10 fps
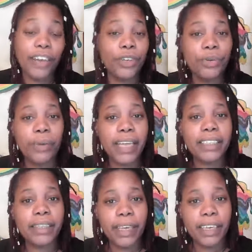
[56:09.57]
a new
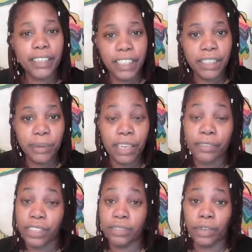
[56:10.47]
way to make a
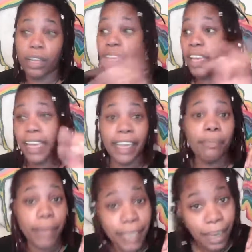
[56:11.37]
cheeseburger, first of all,
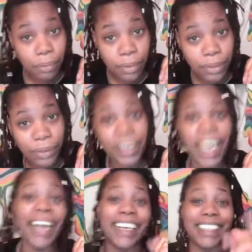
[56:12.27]
hit me up,
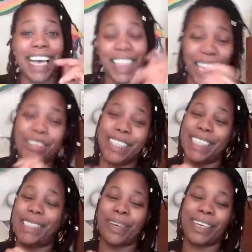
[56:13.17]
okay? Because I love
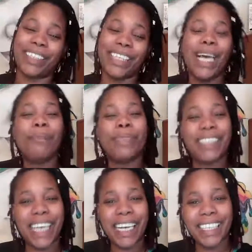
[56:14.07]
cheeseburgers.
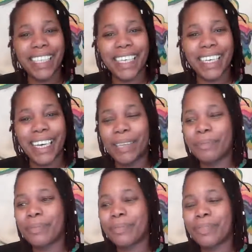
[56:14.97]
But secondly,
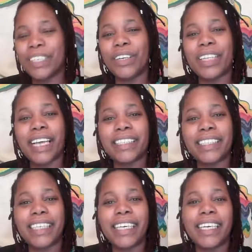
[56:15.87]

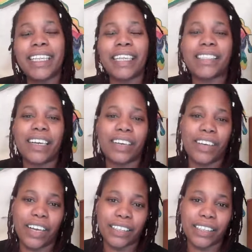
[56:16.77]
that's not
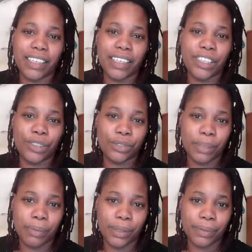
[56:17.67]
going to cause a
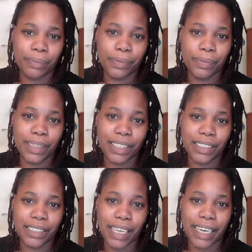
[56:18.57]
huge ripple
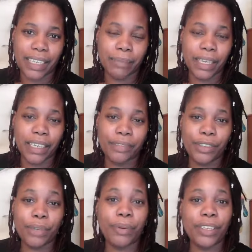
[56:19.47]
within society. But if
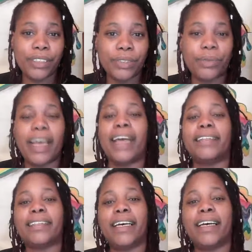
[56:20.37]
you're a person who
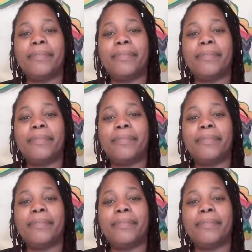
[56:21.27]
adds